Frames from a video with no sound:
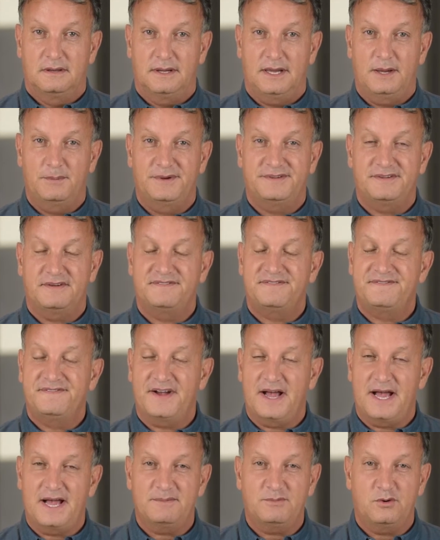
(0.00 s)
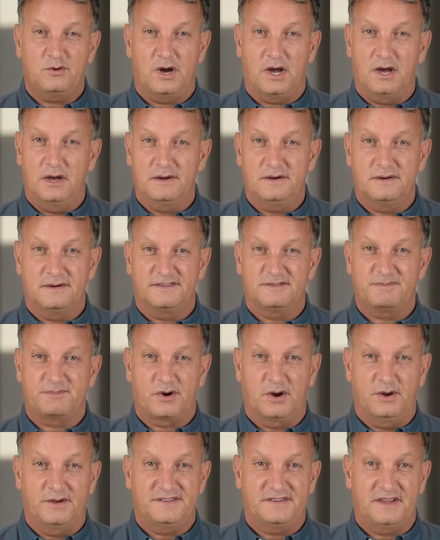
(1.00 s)
It was a far more onerous
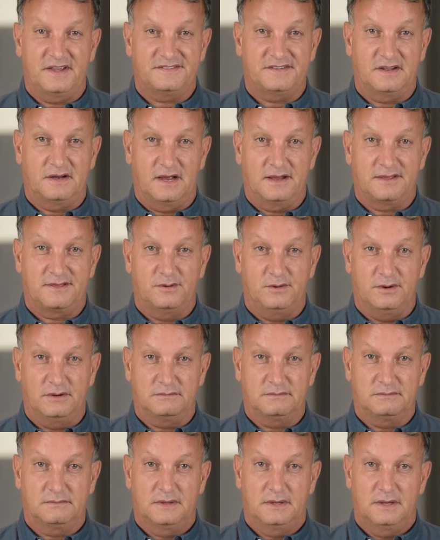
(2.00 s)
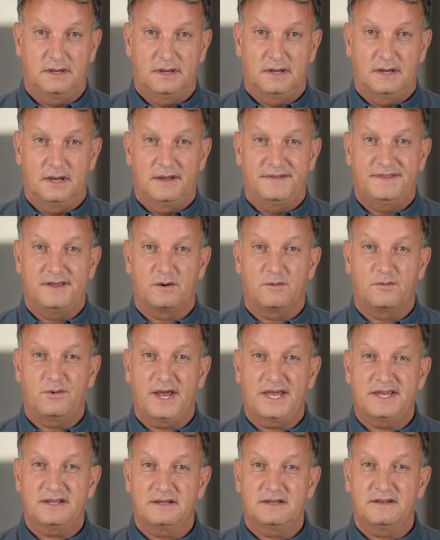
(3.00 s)
process than I thought. The
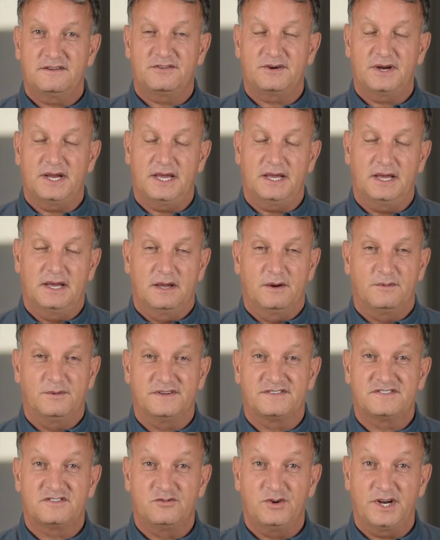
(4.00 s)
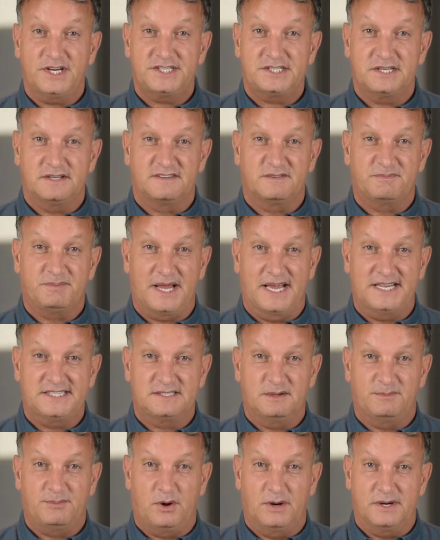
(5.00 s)
regulatory restrictions
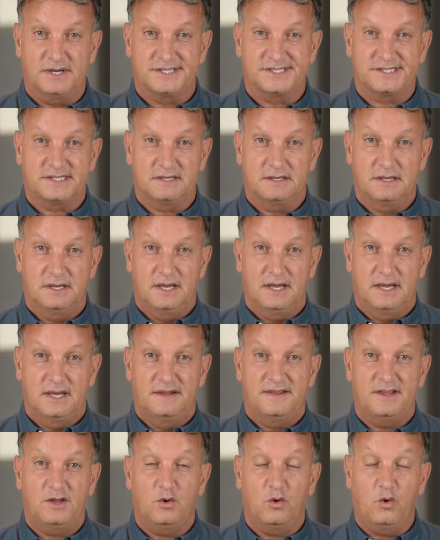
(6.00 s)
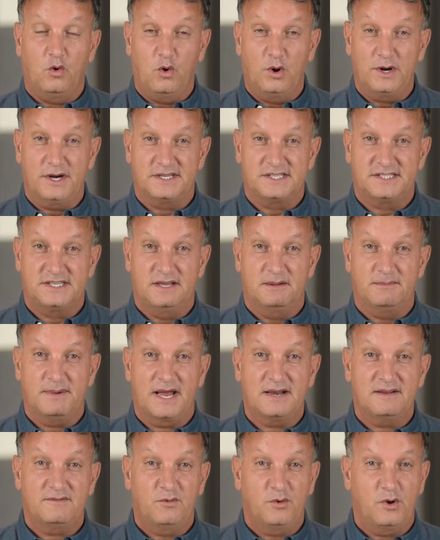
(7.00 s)
placed upon us, the audits, the
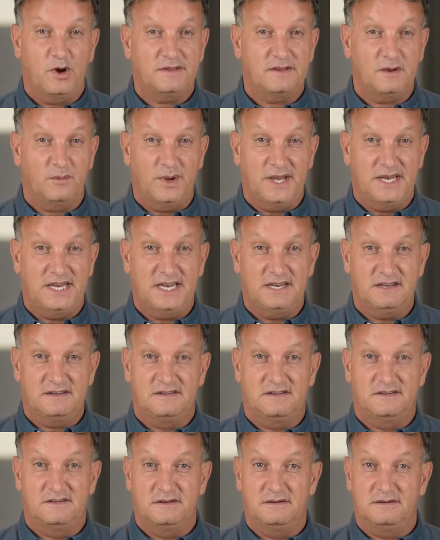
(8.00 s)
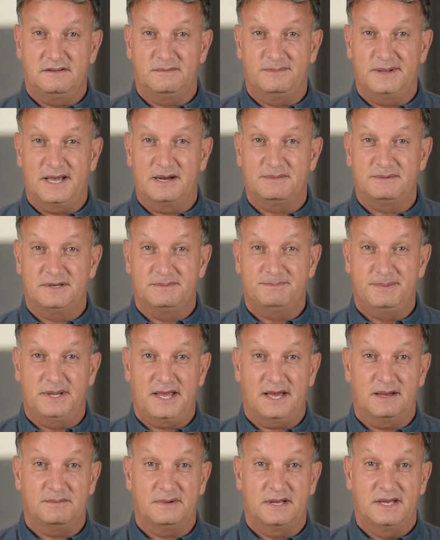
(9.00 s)
amount of work that we needed to do to be able to
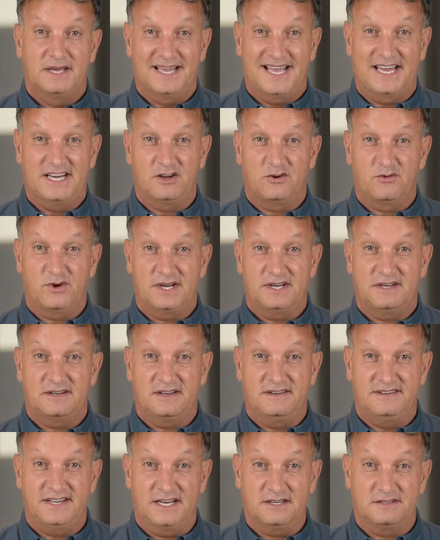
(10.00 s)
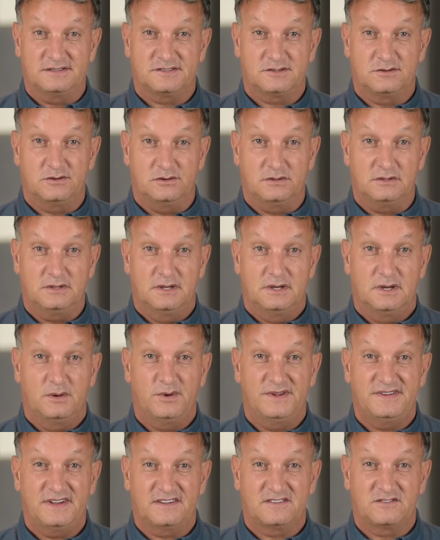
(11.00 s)
become an accredited dental school
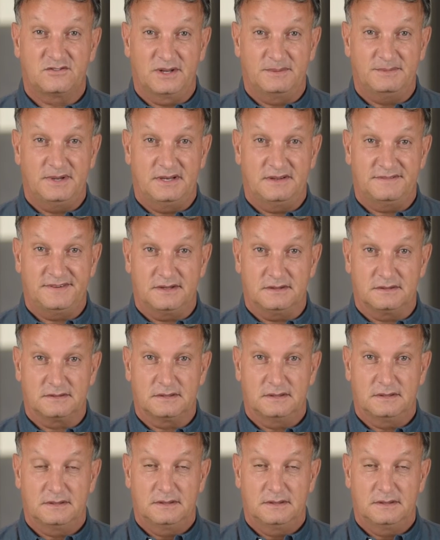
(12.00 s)
was extremely difficult.